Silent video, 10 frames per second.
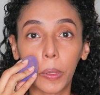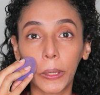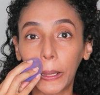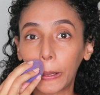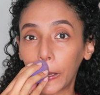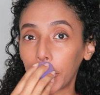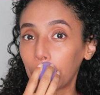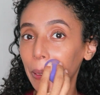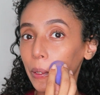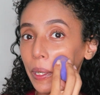pulled out on
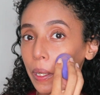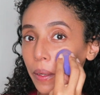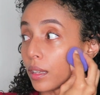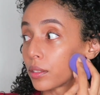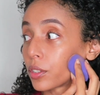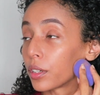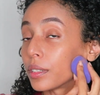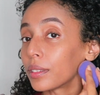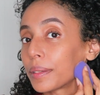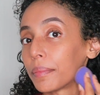Saturday, and it's
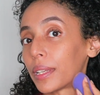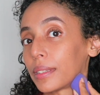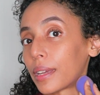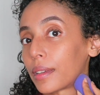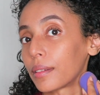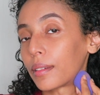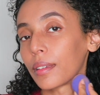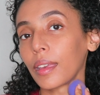currently Monday,